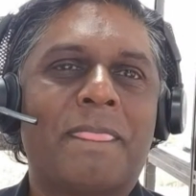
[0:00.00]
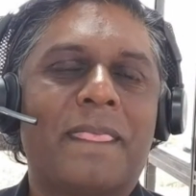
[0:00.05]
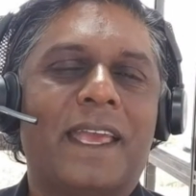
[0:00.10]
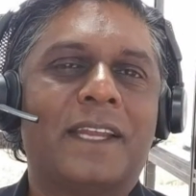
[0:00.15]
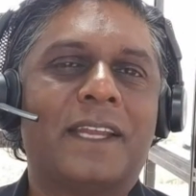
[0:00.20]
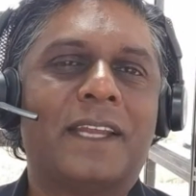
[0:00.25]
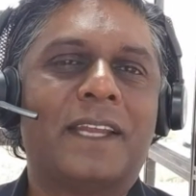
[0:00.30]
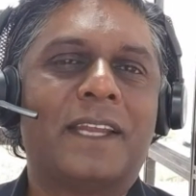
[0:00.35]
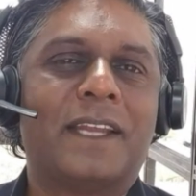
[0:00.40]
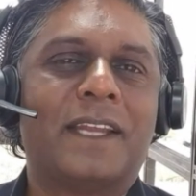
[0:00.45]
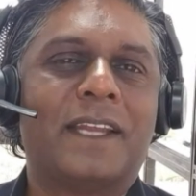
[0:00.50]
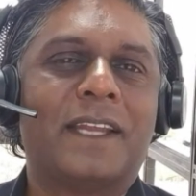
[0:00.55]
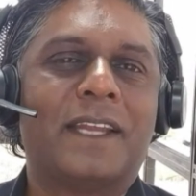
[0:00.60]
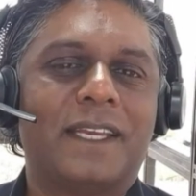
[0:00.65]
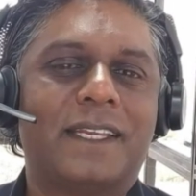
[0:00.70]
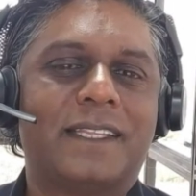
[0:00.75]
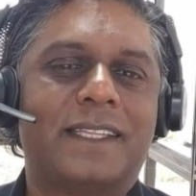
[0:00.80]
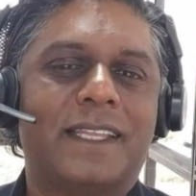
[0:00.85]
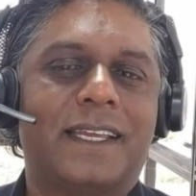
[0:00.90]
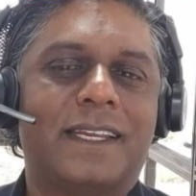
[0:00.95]
And try and
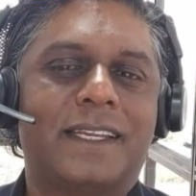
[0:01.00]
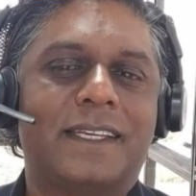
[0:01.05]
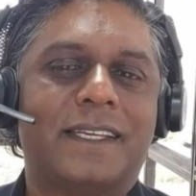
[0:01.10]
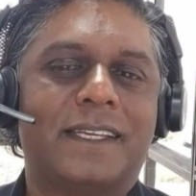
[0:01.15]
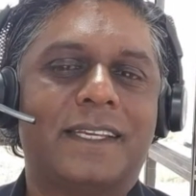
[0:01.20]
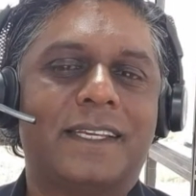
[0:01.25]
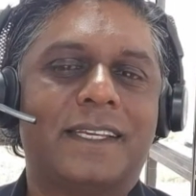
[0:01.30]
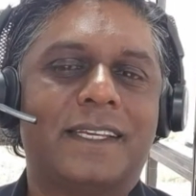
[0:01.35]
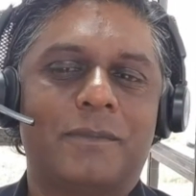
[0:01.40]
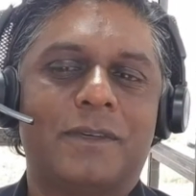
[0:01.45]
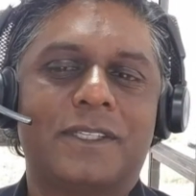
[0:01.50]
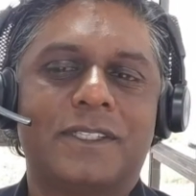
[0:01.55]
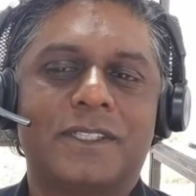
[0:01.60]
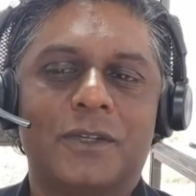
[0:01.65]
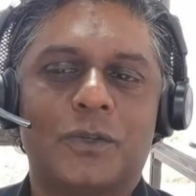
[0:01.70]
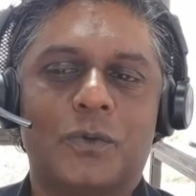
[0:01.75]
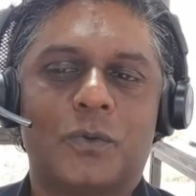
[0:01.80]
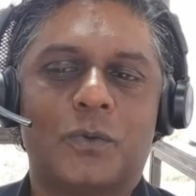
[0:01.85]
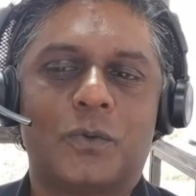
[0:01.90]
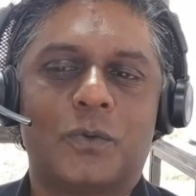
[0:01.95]
make that as seamless
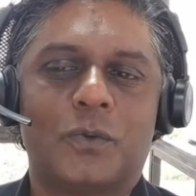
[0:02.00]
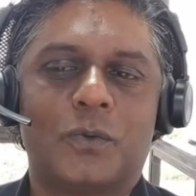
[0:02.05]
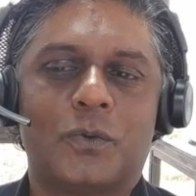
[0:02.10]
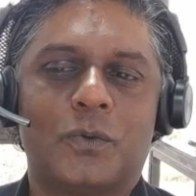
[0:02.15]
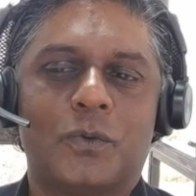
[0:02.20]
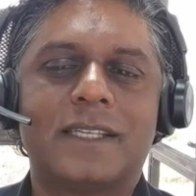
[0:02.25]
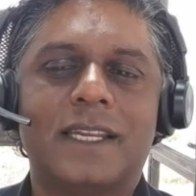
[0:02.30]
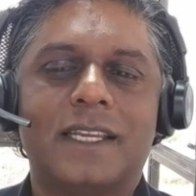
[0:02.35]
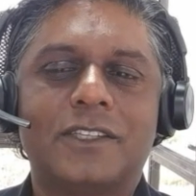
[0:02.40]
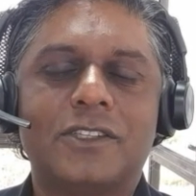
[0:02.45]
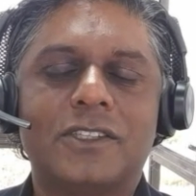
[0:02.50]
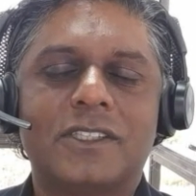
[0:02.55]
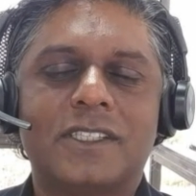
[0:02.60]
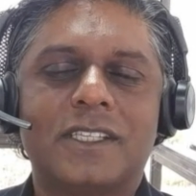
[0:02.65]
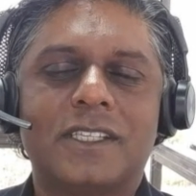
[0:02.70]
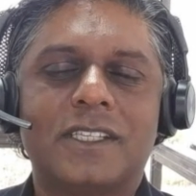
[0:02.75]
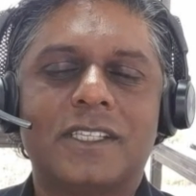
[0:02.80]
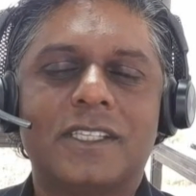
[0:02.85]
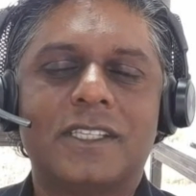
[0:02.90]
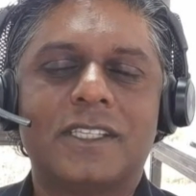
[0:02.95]
and quick. It's like just
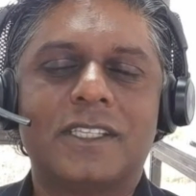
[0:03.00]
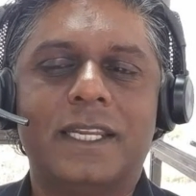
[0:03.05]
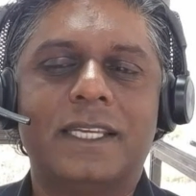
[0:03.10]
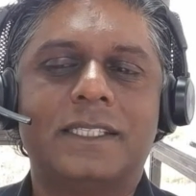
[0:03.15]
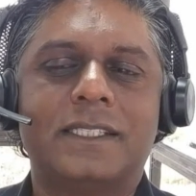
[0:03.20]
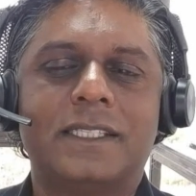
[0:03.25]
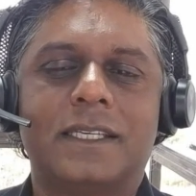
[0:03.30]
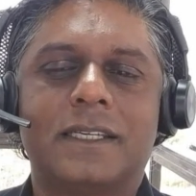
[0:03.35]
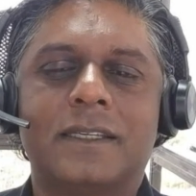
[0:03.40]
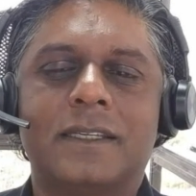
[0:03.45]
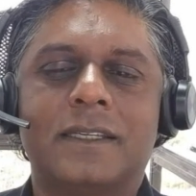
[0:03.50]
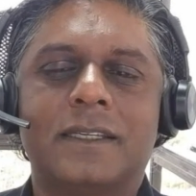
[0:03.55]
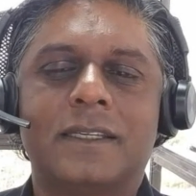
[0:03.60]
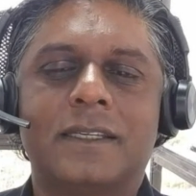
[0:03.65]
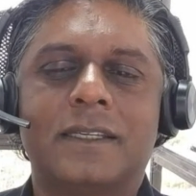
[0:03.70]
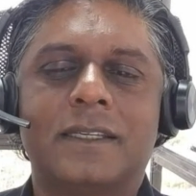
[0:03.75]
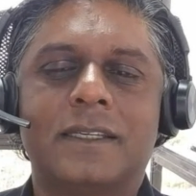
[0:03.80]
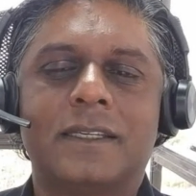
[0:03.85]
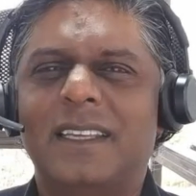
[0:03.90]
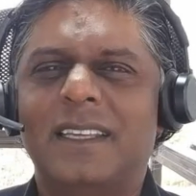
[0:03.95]
eliminating
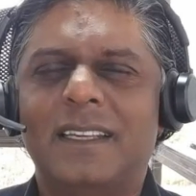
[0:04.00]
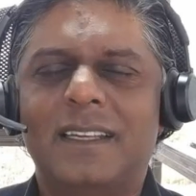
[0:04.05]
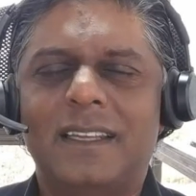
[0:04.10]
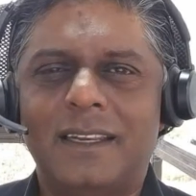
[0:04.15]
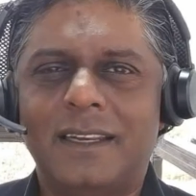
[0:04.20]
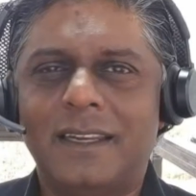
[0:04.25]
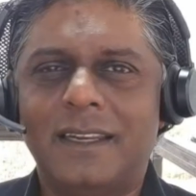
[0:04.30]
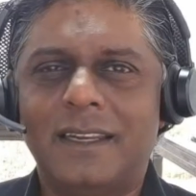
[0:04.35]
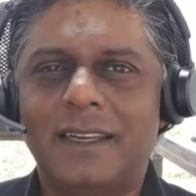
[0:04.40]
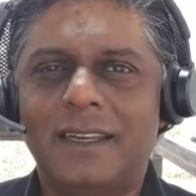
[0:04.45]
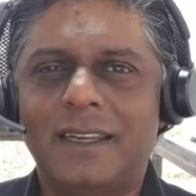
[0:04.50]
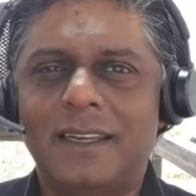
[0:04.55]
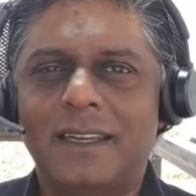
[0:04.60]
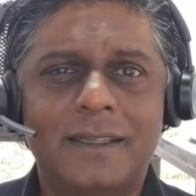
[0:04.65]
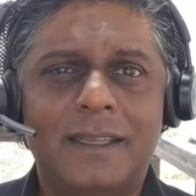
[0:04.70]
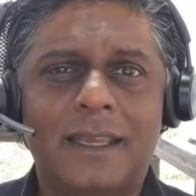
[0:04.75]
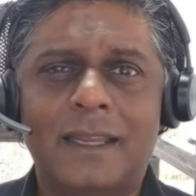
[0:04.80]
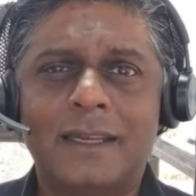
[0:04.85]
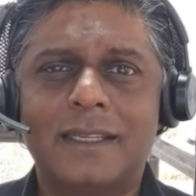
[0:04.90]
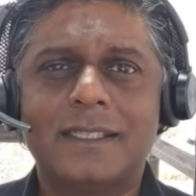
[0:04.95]

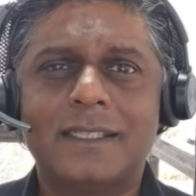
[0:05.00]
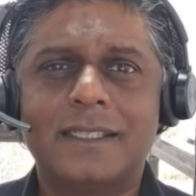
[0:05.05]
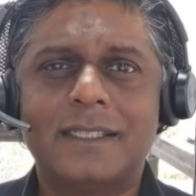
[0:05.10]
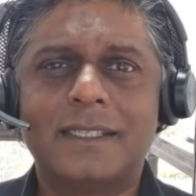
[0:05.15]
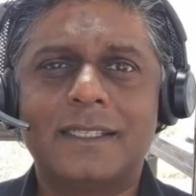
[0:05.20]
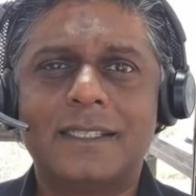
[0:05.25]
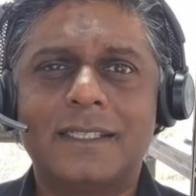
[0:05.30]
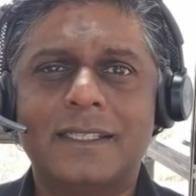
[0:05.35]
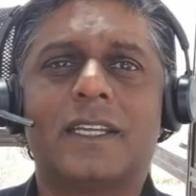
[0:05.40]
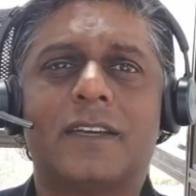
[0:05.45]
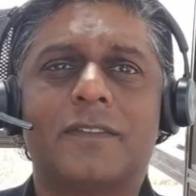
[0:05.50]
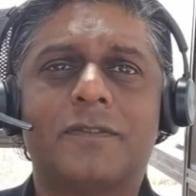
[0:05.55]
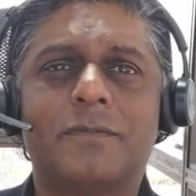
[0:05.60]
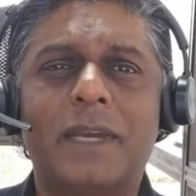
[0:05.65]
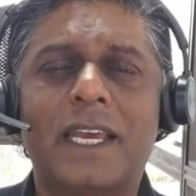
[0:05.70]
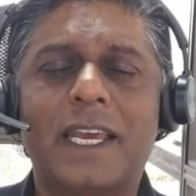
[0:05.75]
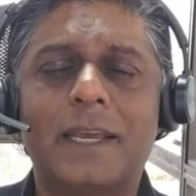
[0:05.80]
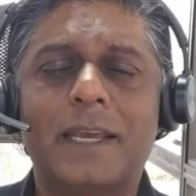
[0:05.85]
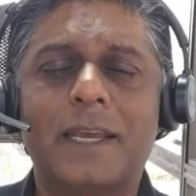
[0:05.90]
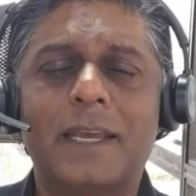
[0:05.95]
in unnecessary stuff,
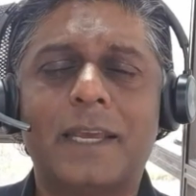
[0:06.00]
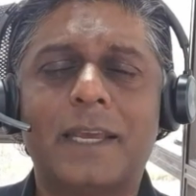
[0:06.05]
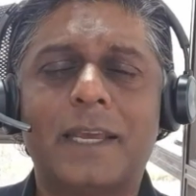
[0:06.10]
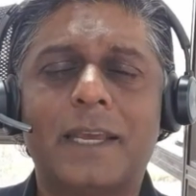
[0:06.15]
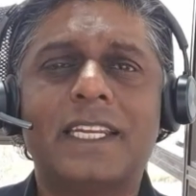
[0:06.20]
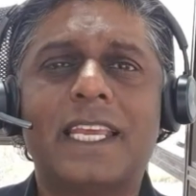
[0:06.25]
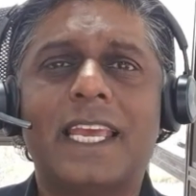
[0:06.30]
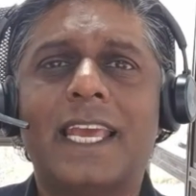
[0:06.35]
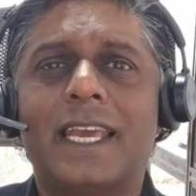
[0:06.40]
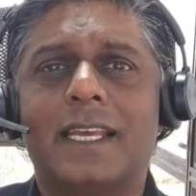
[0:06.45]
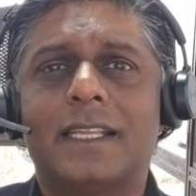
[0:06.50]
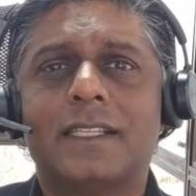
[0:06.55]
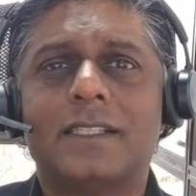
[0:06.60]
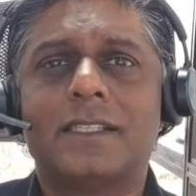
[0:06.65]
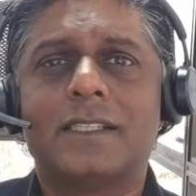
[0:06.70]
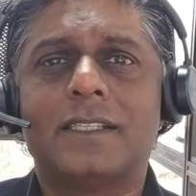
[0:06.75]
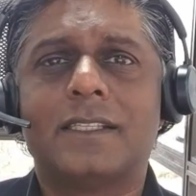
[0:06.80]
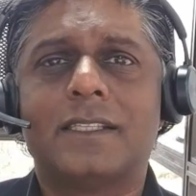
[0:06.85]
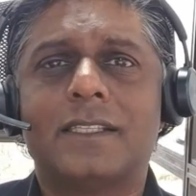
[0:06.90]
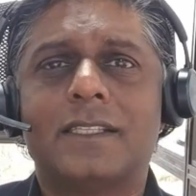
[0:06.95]
perhaps even
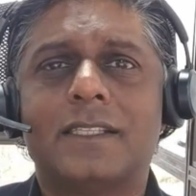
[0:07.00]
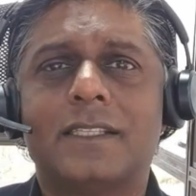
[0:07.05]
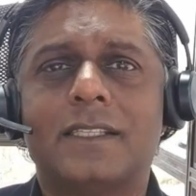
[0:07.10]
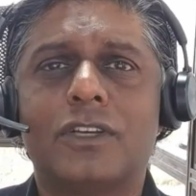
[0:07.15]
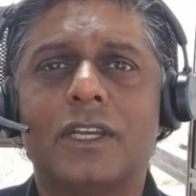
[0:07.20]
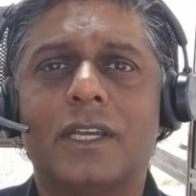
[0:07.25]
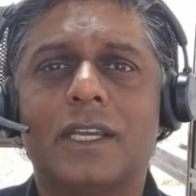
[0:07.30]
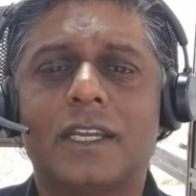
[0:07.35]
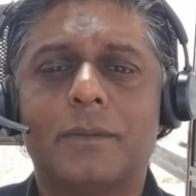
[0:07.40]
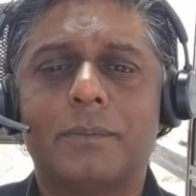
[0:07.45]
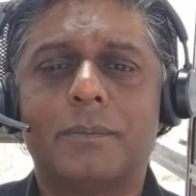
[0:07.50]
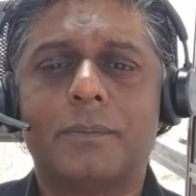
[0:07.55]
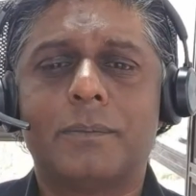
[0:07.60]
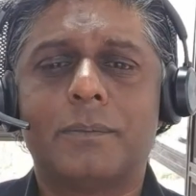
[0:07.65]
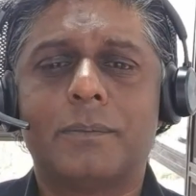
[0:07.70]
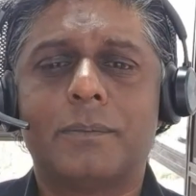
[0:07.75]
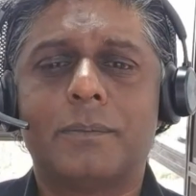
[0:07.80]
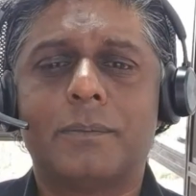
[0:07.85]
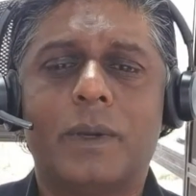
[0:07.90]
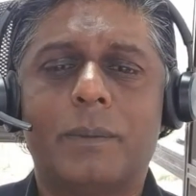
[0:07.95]
ads. When you're looking at a
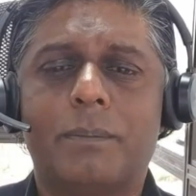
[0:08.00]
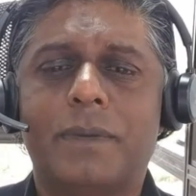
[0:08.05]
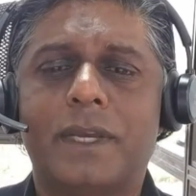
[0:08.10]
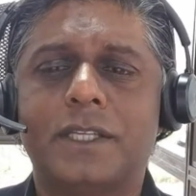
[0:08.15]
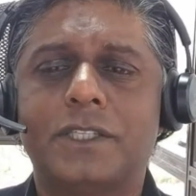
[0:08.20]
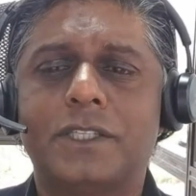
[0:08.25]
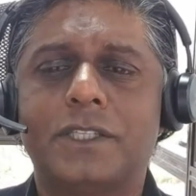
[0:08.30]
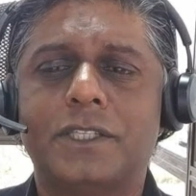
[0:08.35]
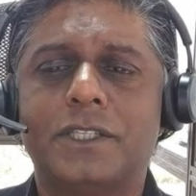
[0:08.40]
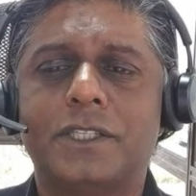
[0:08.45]
particular web page